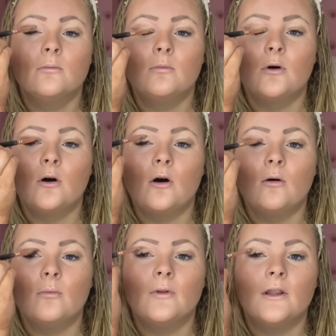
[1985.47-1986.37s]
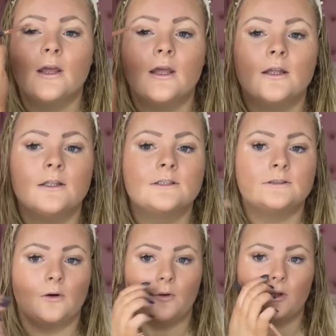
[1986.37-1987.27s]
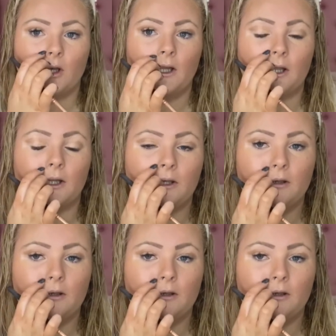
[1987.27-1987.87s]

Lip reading: pop this on the lid